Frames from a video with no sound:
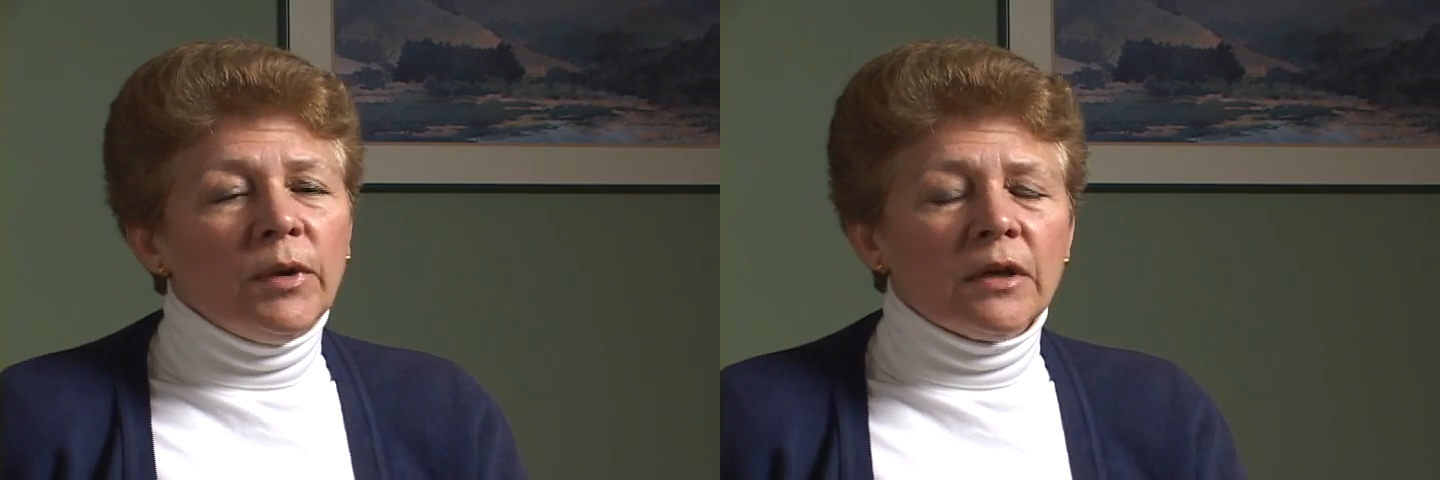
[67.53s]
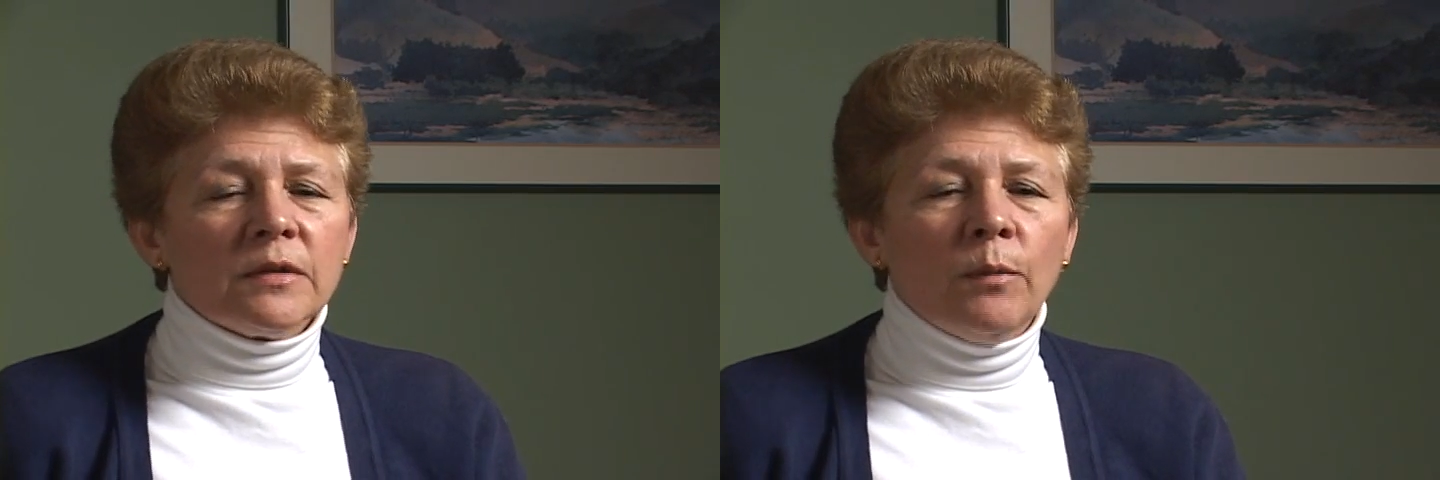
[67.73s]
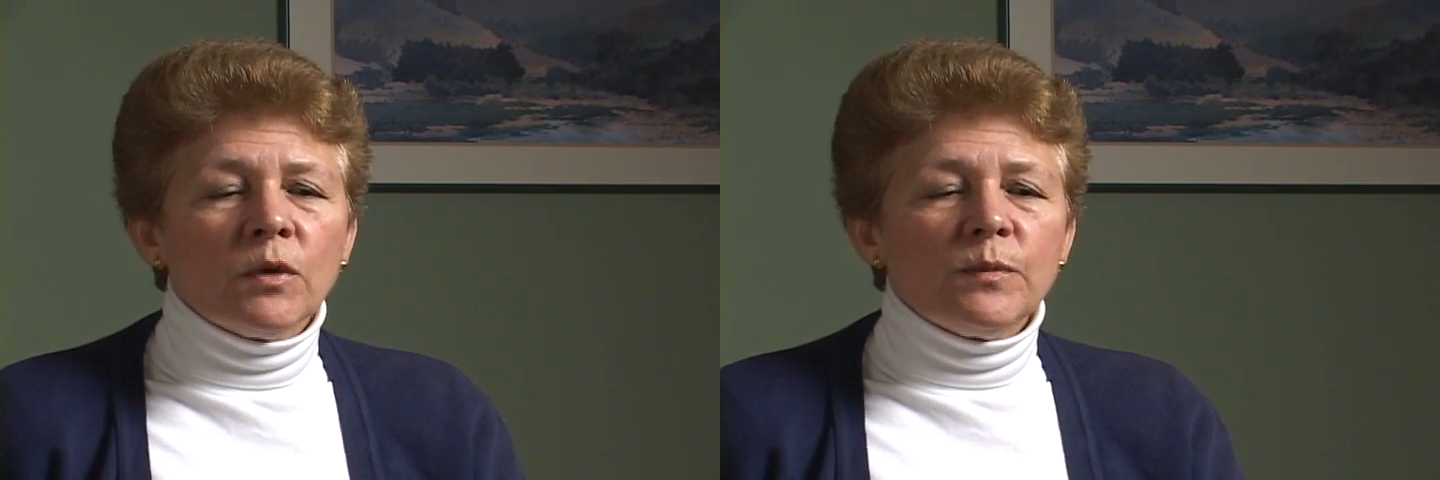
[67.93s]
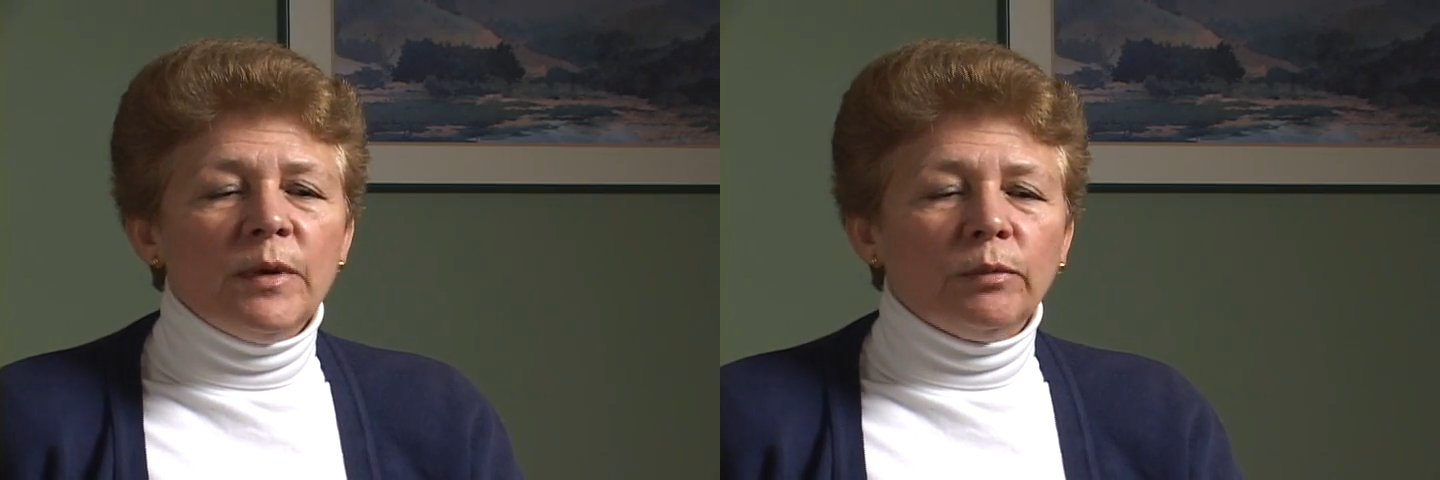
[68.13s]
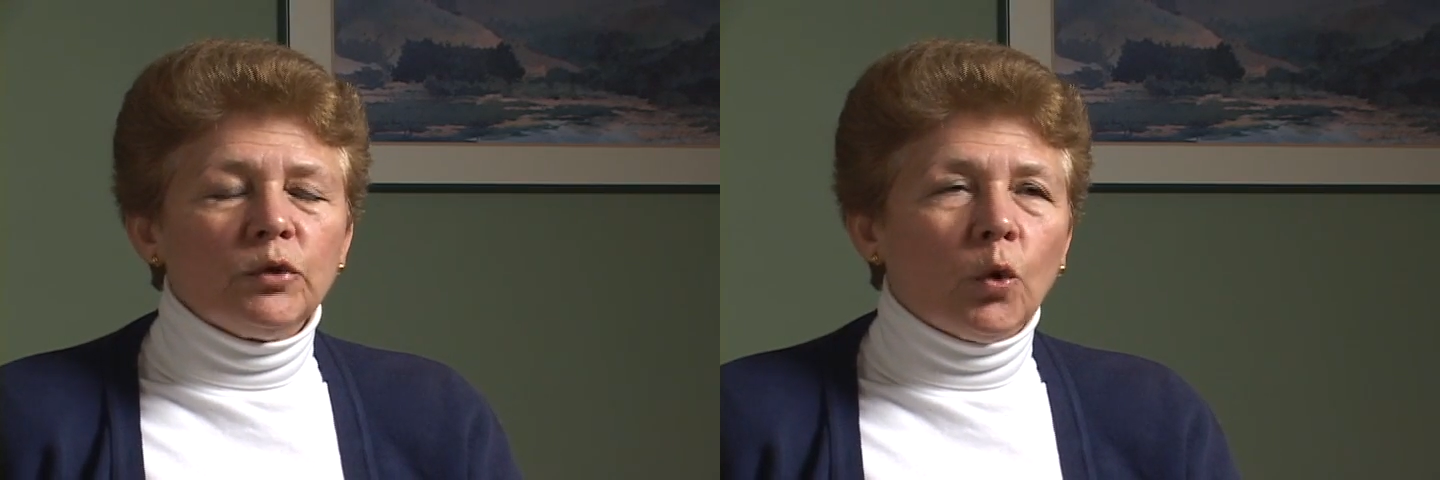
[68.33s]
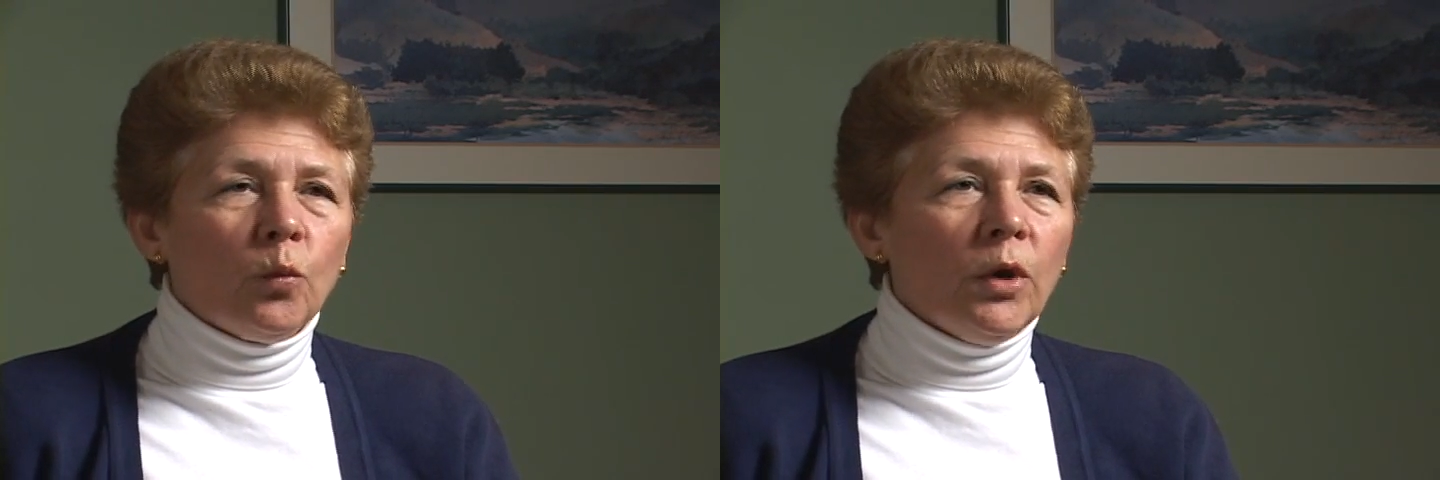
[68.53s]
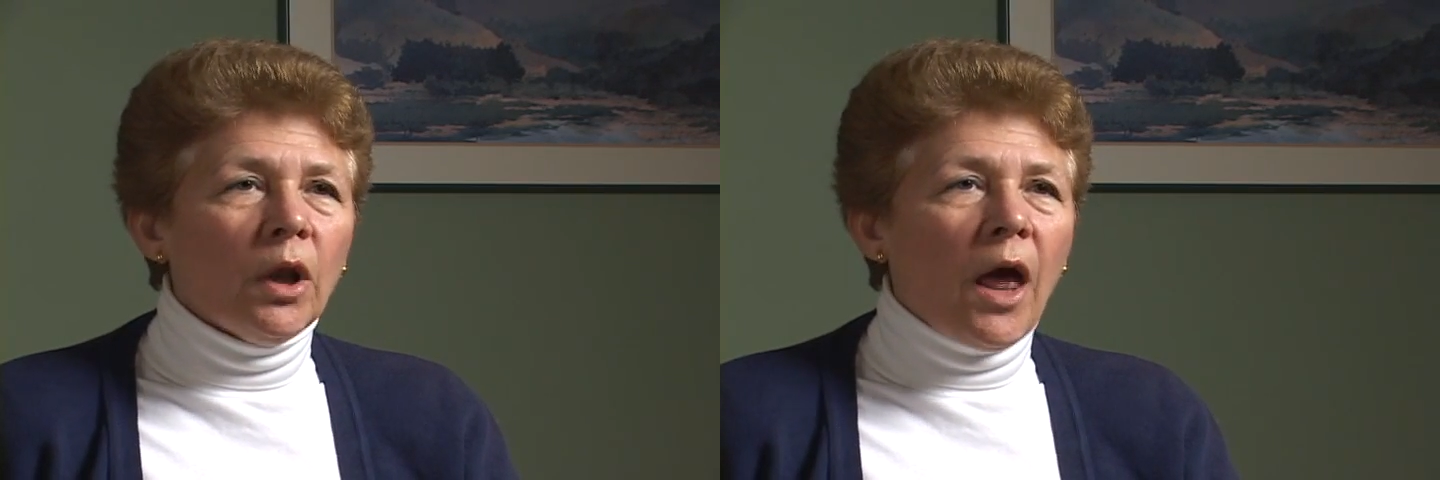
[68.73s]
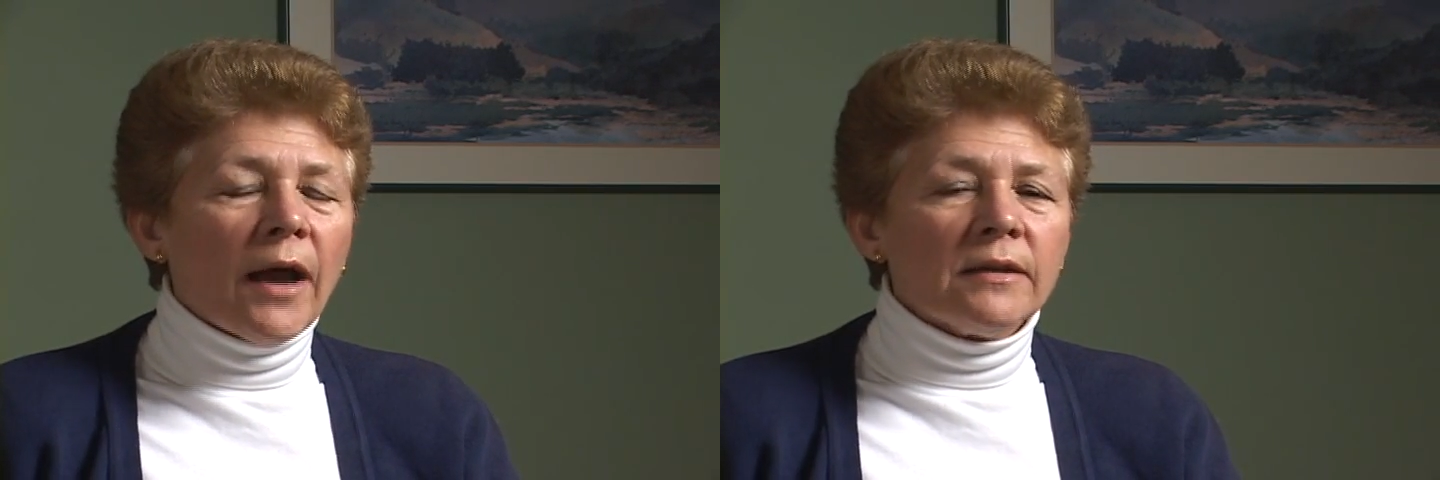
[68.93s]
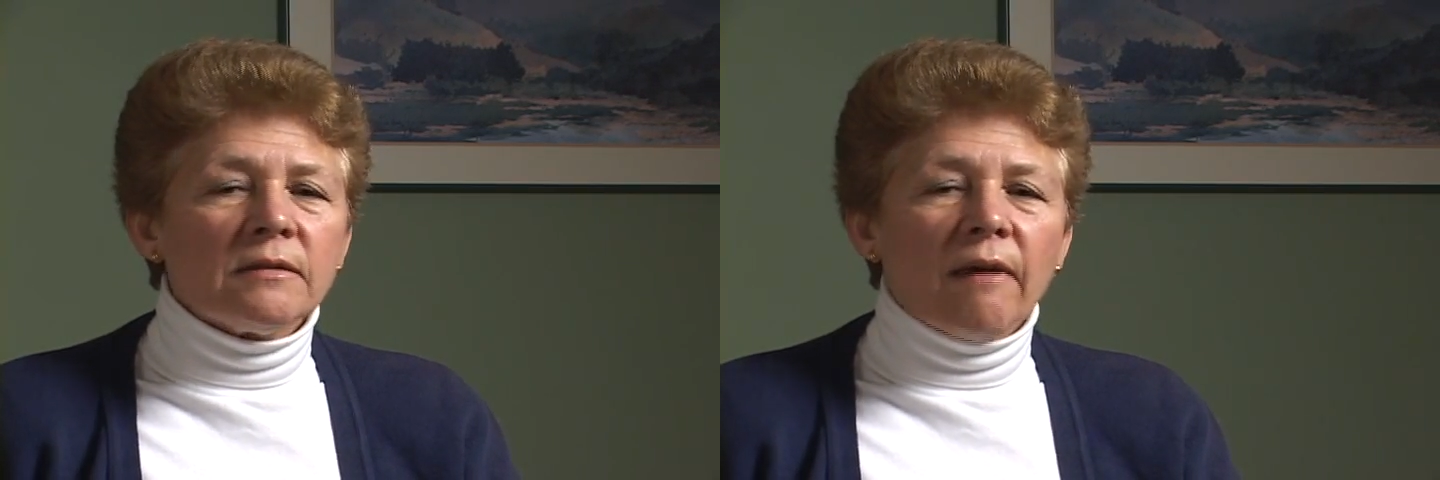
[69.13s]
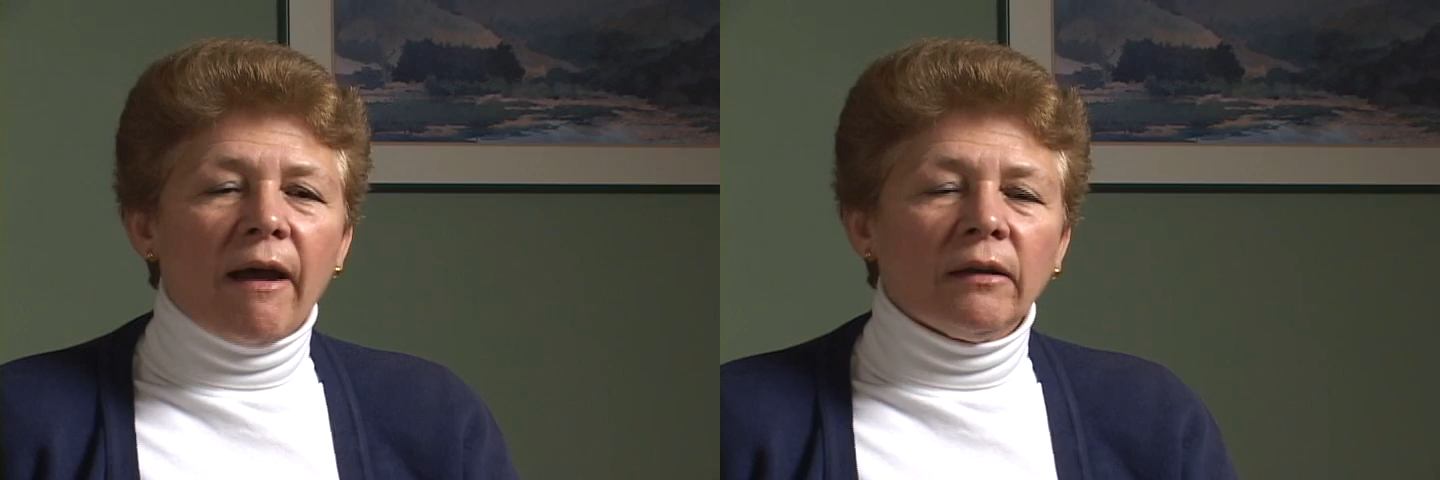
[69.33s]
because most people don't
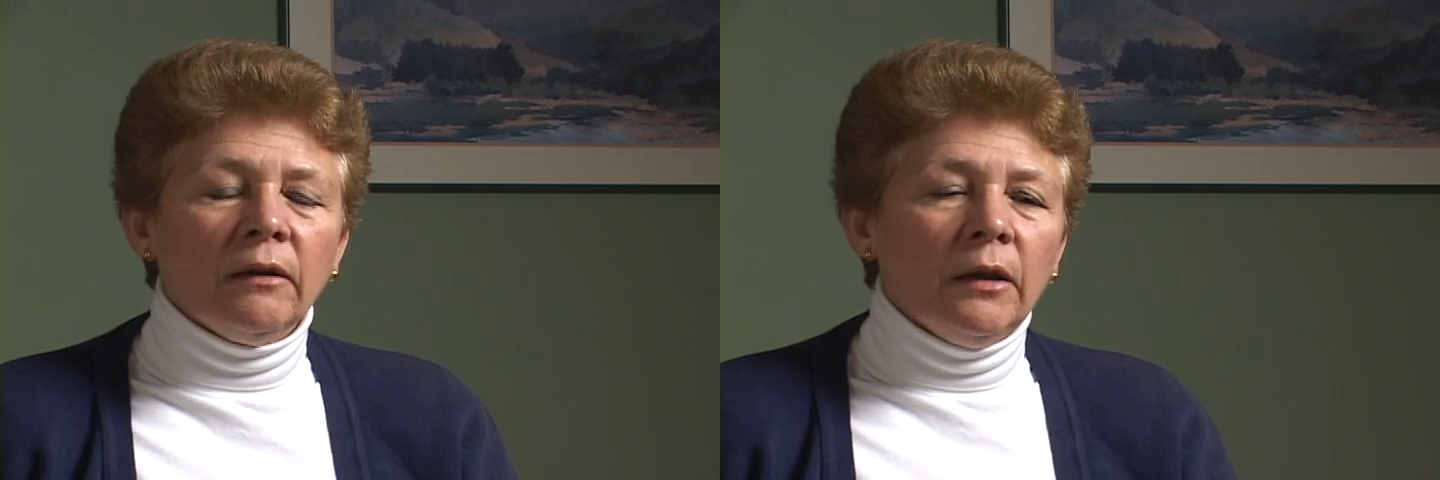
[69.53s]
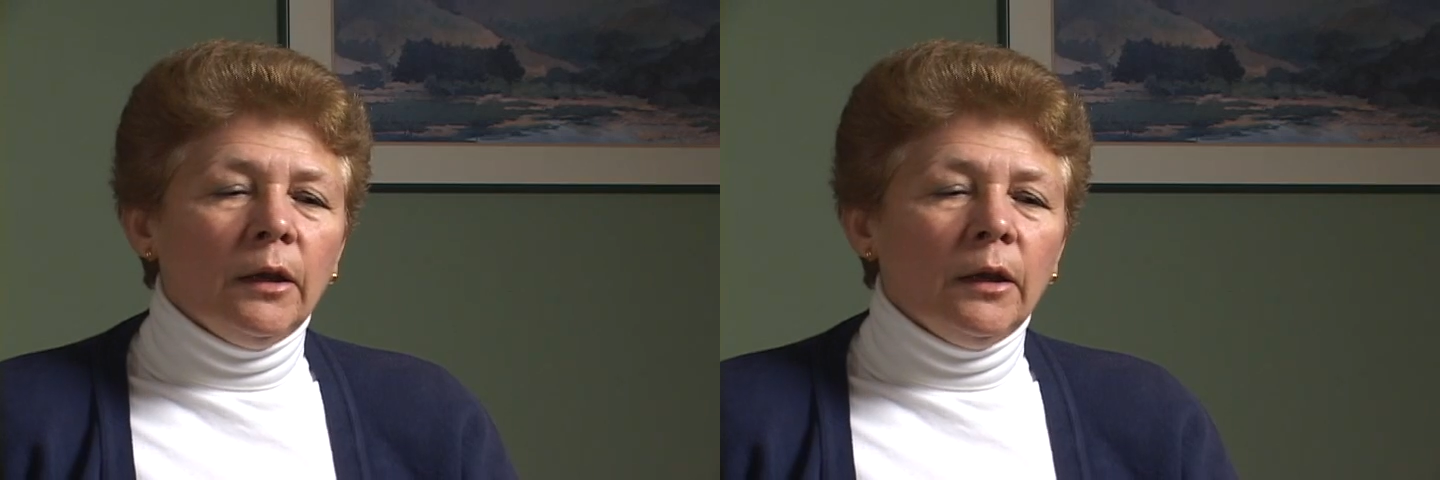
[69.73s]
realize that